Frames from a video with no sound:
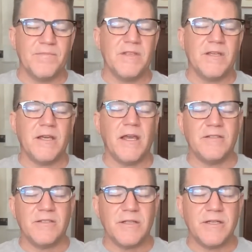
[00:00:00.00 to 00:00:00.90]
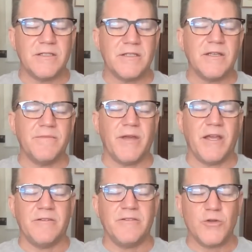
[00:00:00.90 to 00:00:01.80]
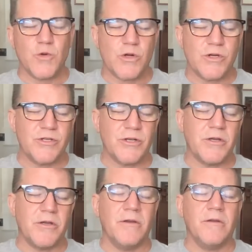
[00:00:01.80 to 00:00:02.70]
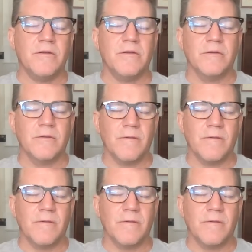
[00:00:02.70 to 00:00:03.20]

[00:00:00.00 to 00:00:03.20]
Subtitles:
Okay, so let's get back to Georgia.